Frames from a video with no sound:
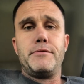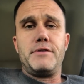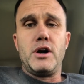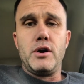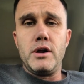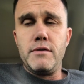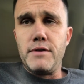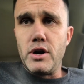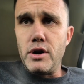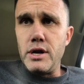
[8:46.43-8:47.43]
Very,
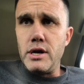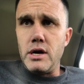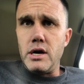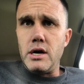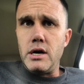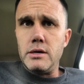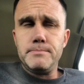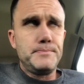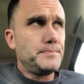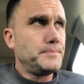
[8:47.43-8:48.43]
very,
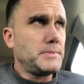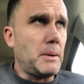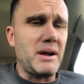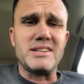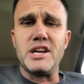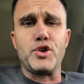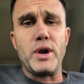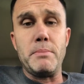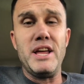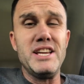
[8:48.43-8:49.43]
I'm not going to say
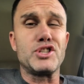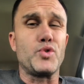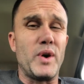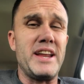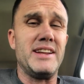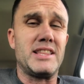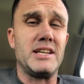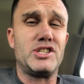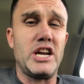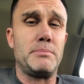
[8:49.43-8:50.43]
green, but he is green at the
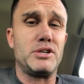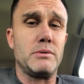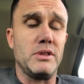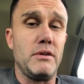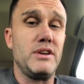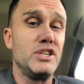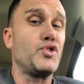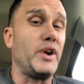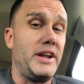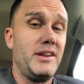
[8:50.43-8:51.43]
championship level. He's
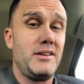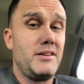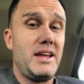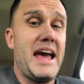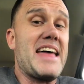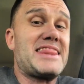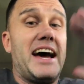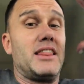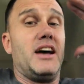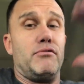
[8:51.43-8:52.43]
green at
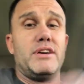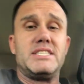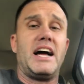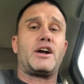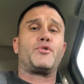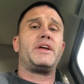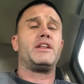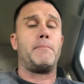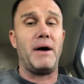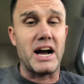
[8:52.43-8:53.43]
that level. He's not green
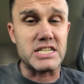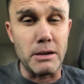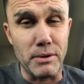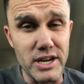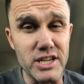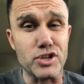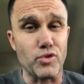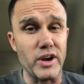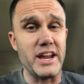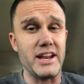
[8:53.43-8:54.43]
in boxing, but he is
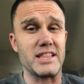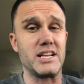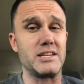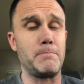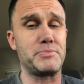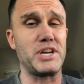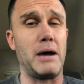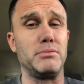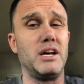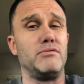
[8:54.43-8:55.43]
green at the
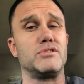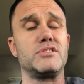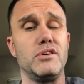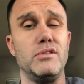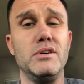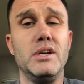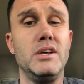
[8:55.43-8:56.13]
top level. So